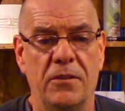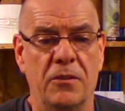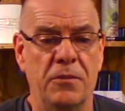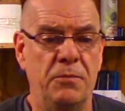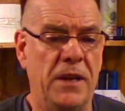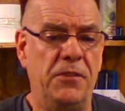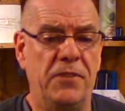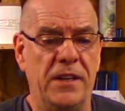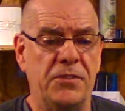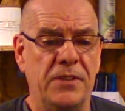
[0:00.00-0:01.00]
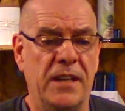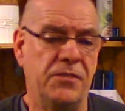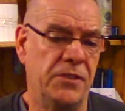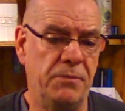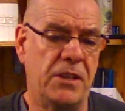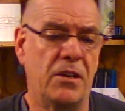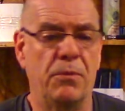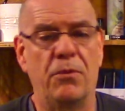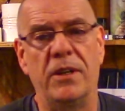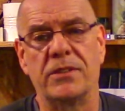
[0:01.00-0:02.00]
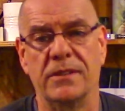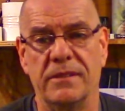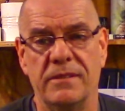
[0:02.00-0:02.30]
who manufactured that for the big corporation.